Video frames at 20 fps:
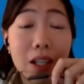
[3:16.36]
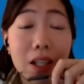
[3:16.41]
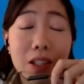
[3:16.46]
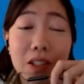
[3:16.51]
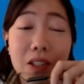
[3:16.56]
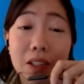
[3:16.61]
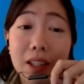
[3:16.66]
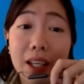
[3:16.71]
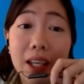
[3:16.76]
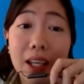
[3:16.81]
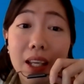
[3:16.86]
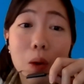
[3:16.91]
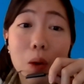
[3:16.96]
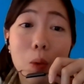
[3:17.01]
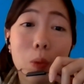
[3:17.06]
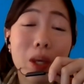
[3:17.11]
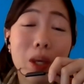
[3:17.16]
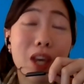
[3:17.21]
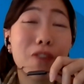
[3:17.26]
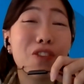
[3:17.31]
Today,
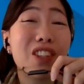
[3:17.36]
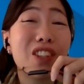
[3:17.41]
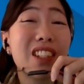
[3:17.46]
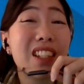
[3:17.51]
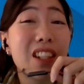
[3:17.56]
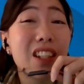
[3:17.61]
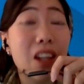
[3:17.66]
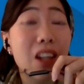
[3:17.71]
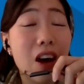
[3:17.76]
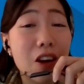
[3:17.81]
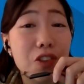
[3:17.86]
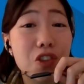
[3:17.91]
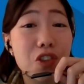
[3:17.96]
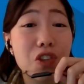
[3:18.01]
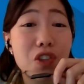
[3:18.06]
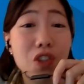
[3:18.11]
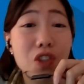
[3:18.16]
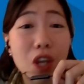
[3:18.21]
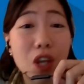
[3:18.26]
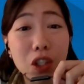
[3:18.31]
we have the
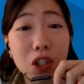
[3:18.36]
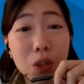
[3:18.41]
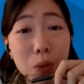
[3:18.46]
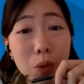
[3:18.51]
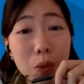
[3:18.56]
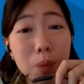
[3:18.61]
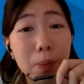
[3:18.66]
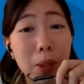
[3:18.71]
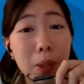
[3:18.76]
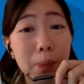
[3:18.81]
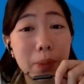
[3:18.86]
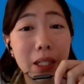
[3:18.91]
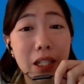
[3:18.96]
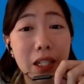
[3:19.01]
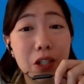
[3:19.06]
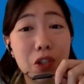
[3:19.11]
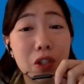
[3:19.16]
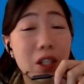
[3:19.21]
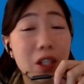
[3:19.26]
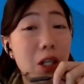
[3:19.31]
largest youth
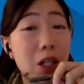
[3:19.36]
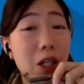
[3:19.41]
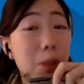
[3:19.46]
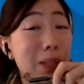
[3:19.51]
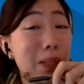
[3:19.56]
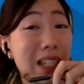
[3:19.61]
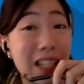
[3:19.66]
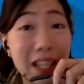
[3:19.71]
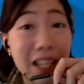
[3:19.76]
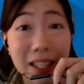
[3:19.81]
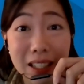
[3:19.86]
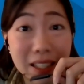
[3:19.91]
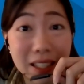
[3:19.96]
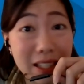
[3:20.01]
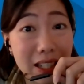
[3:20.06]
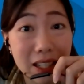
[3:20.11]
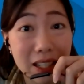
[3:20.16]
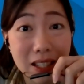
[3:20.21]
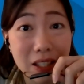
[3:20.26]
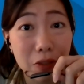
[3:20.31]
population our planet
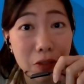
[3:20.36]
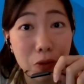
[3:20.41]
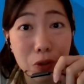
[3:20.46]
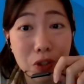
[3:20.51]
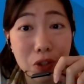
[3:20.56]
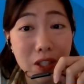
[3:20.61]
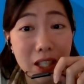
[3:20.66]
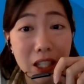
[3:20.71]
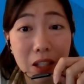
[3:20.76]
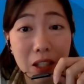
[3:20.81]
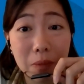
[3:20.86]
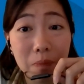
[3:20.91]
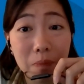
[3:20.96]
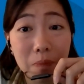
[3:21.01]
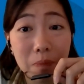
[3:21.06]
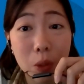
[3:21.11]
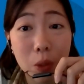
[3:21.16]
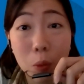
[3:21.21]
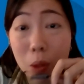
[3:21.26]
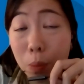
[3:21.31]
has ever seen.
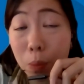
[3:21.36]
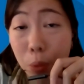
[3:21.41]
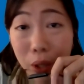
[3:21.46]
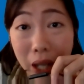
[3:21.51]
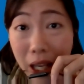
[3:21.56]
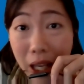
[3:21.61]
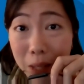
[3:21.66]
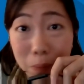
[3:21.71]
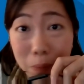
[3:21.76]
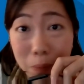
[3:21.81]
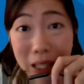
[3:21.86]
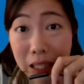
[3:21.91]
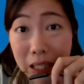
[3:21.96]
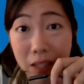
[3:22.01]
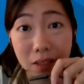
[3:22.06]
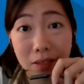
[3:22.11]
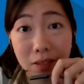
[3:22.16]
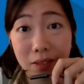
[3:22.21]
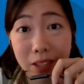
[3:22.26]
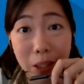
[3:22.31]
1.8
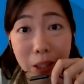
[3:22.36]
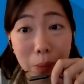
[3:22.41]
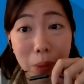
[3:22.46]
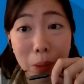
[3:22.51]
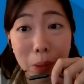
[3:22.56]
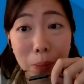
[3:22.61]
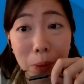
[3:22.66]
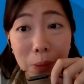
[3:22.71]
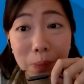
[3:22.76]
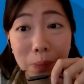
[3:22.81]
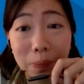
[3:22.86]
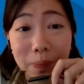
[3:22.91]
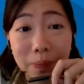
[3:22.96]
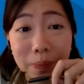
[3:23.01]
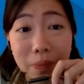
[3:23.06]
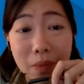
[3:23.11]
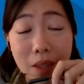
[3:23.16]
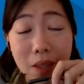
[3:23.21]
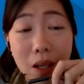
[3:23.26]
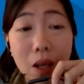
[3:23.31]
billion young people.
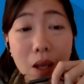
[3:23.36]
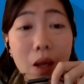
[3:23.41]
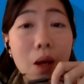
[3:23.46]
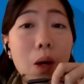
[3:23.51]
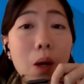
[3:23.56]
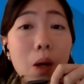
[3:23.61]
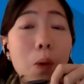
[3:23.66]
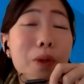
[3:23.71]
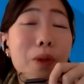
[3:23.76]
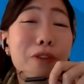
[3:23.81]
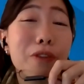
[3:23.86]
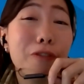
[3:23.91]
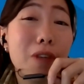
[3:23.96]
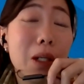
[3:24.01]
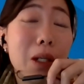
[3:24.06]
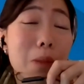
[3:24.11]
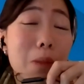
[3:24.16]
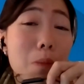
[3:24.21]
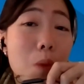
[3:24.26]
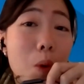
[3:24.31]
We are
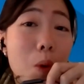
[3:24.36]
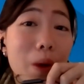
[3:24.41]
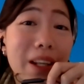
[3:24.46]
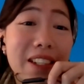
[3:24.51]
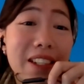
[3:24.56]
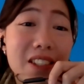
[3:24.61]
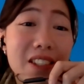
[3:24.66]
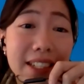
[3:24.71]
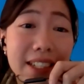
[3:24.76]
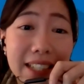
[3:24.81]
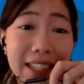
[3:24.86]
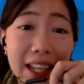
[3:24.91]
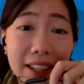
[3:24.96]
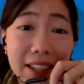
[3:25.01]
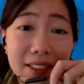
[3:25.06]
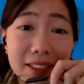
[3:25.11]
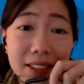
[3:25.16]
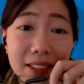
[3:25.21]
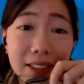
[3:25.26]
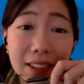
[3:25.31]
far more
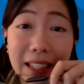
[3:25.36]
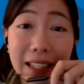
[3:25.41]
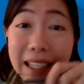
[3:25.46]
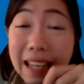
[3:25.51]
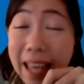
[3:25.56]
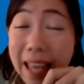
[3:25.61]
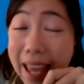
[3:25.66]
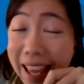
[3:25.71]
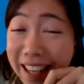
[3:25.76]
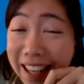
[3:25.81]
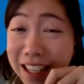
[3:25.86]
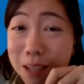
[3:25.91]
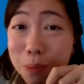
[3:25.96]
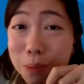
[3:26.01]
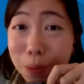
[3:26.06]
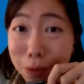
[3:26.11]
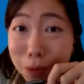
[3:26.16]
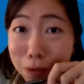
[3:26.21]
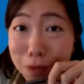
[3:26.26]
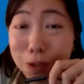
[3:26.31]
interconnected than any
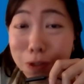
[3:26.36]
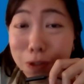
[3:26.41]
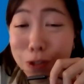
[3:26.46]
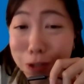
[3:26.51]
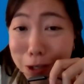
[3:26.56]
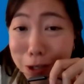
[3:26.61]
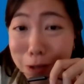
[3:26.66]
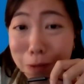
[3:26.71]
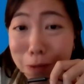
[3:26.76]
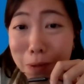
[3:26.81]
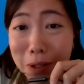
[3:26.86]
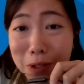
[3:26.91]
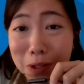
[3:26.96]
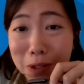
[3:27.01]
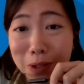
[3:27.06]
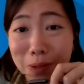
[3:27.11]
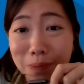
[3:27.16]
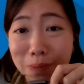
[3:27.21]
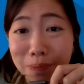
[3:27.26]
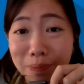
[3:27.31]
previous
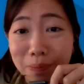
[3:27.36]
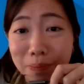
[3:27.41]
generation.